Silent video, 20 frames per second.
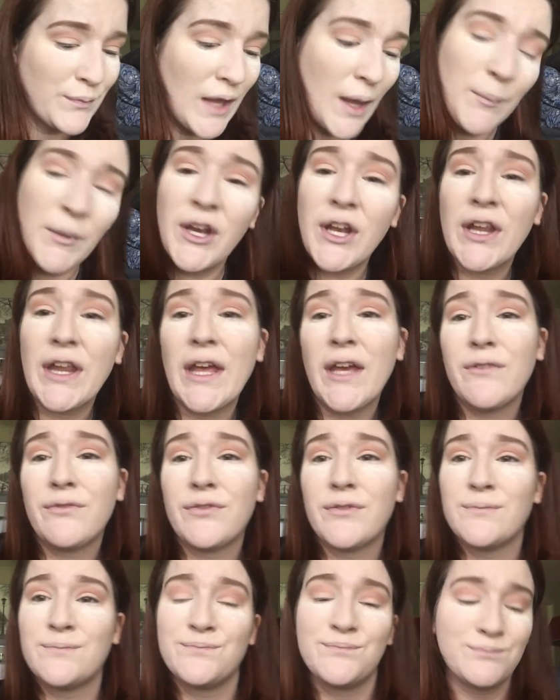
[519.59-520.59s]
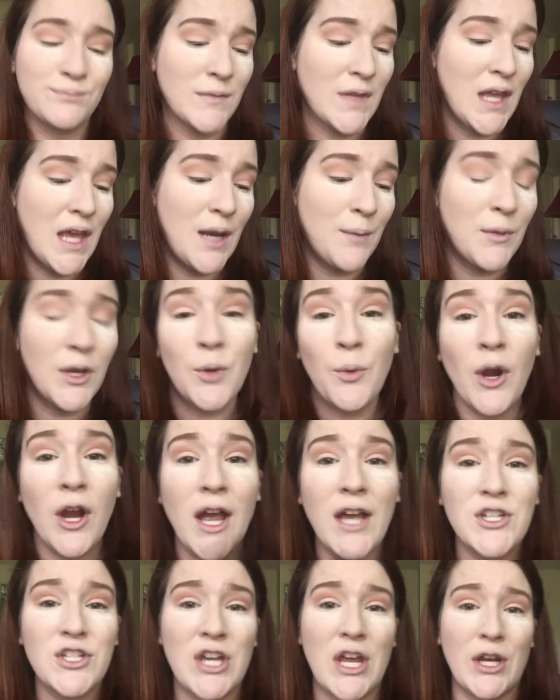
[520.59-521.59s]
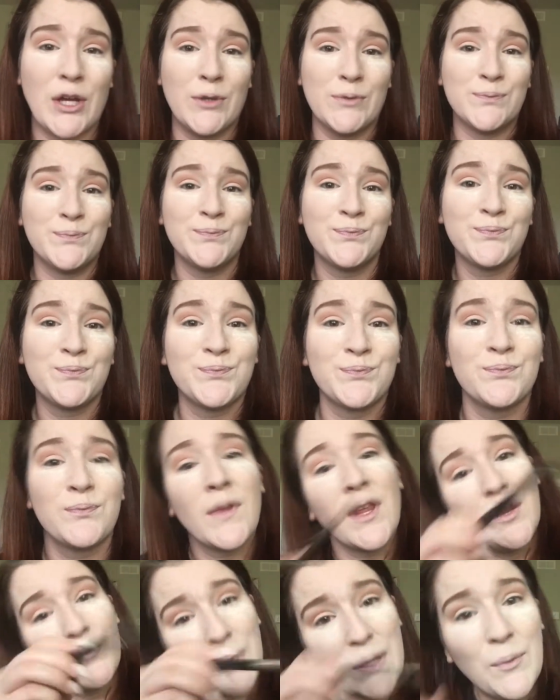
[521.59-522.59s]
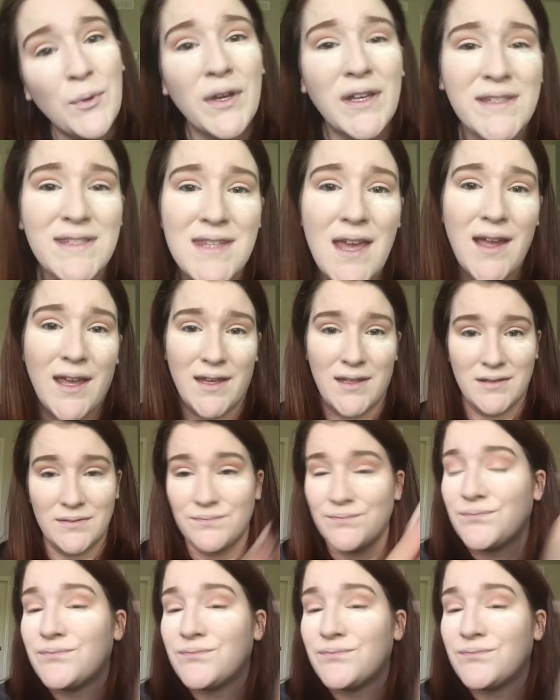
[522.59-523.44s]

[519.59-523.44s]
I'm gonna live and I'm gonna wear eyeshadow and people can suck it.